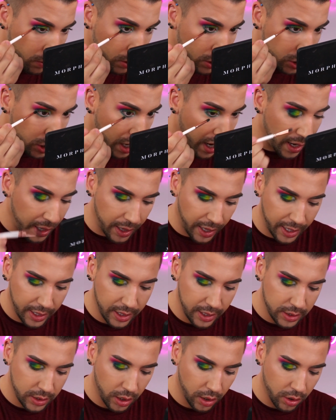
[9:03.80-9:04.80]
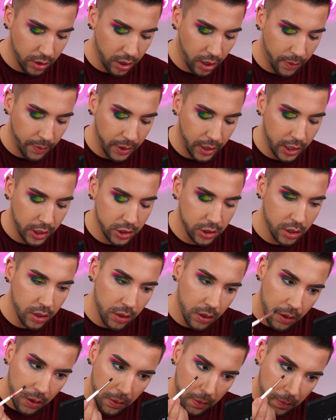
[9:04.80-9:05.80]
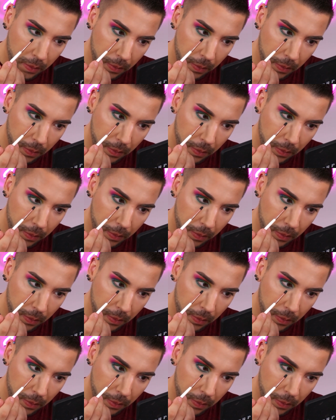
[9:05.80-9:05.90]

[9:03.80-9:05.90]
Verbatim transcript: Which I like this color combination.